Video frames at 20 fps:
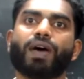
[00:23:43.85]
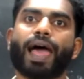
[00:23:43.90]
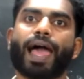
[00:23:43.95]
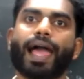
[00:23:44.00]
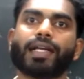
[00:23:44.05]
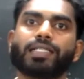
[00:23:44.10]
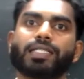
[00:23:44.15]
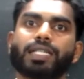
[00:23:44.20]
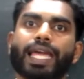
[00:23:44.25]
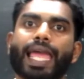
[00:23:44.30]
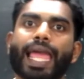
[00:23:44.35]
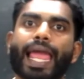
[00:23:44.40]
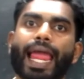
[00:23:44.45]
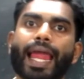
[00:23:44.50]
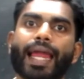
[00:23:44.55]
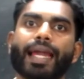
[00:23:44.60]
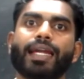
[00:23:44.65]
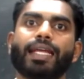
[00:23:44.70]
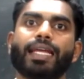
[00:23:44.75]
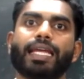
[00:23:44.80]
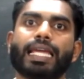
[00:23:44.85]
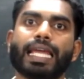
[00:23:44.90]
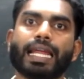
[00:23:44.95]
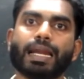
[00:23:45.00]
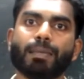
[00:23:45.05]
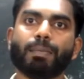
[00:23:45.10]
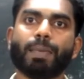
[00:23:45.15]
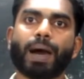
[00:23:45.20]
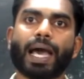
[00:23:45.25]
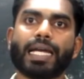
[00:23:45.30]
fact aid
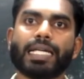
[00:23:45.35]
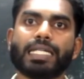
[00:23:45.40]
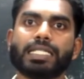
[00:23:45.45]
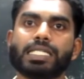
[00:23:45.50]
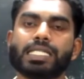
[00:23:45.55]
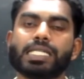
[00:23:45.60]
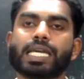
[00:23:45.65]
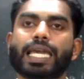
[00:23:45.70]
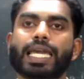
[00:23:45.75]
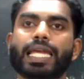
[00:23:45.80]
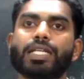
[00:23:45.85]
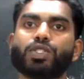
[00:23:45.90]
in binding